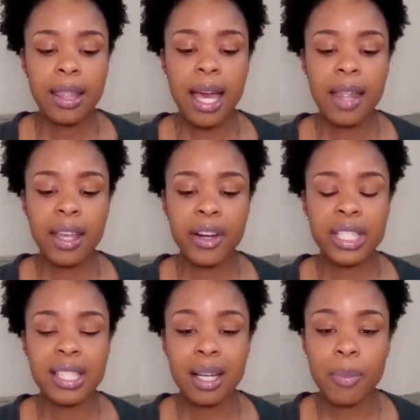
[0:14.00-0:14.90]
that there
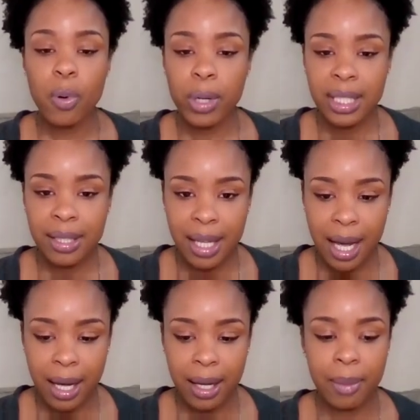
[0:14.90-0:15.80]
is an appointed
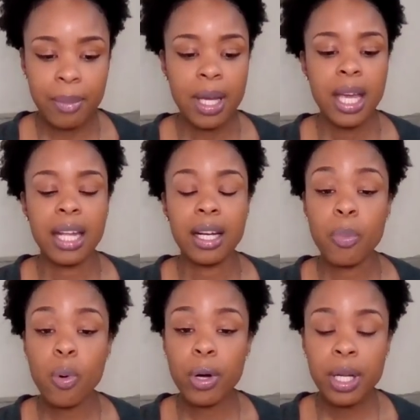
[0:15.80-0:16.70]
time and an
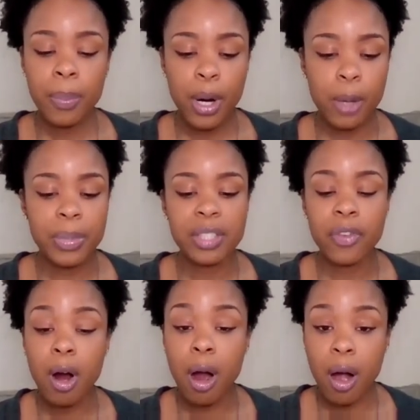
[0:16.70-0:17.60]
appointed purpose
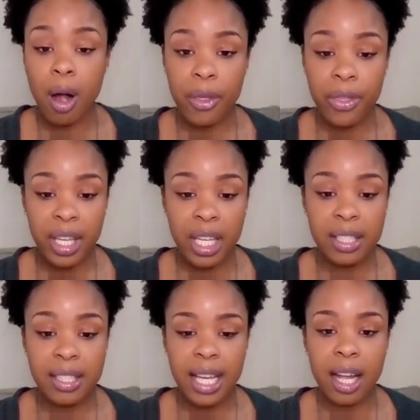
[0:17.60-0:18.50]
for all
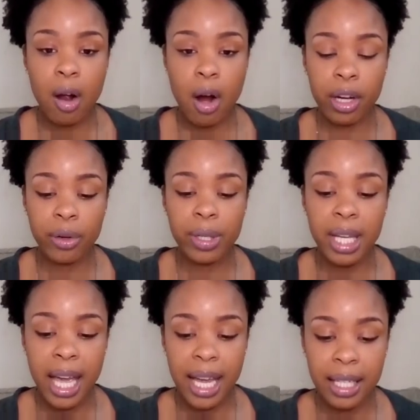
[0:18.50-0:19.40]
things that are
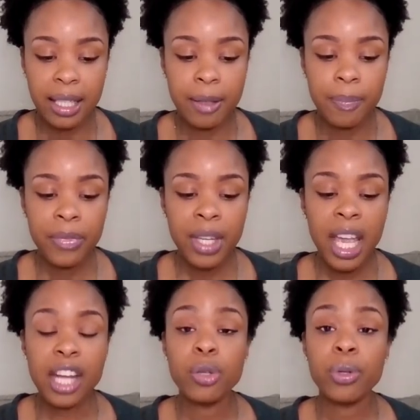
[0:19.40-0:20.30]
created,
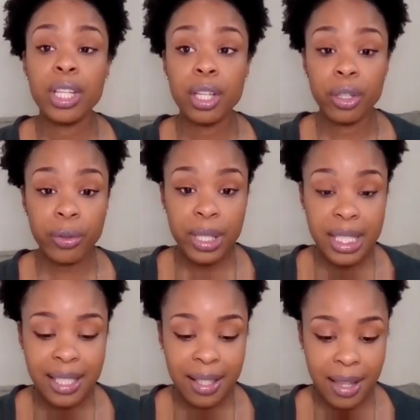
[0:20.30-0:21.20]
and you can
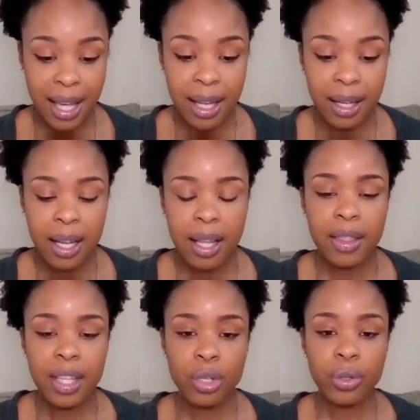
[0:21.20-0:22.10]
agree to that,
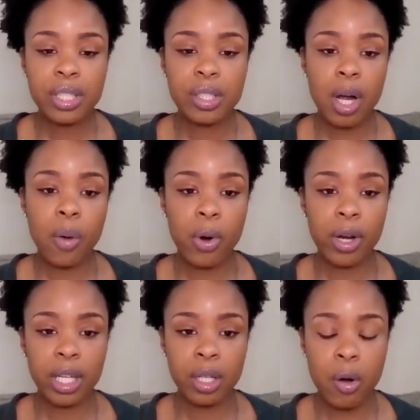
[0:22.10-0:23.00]
then you can start
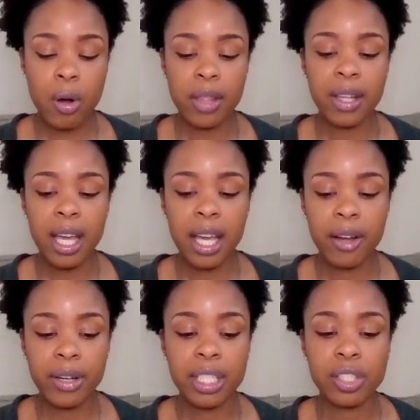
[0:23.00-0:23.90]
working on the
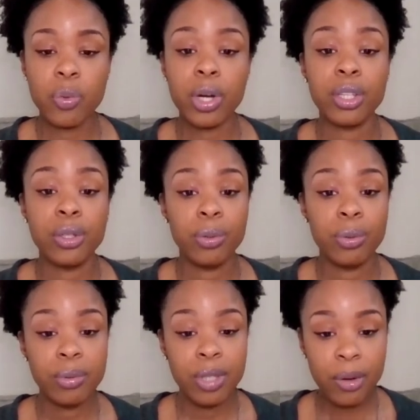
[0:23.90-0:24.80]
areas where
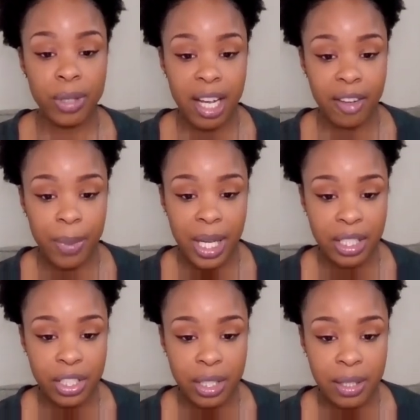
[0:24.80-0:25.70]
you don't have
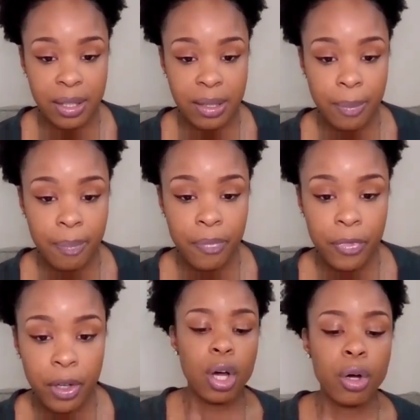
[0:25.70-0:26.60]
patience.
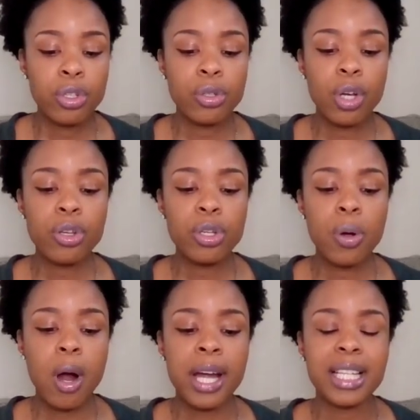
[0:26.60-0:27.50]
So, you know,
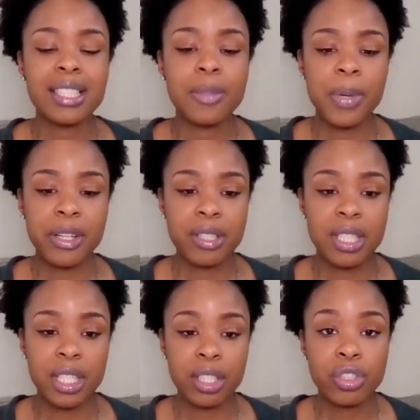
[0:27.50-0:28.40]
you are
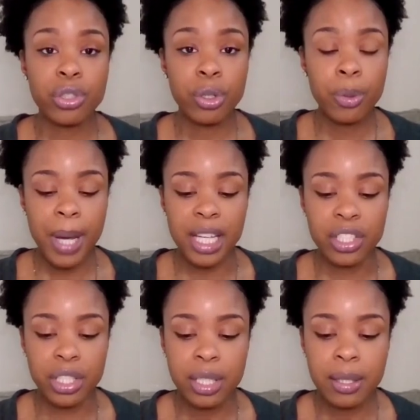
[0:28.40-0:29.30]
experiencing true
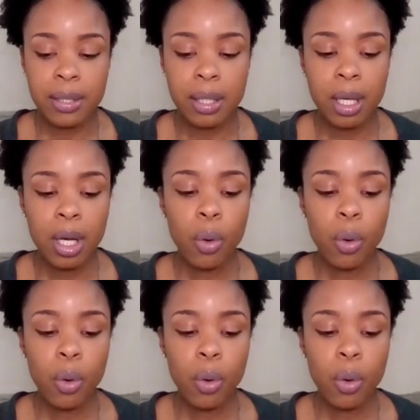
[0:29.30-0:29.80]
patience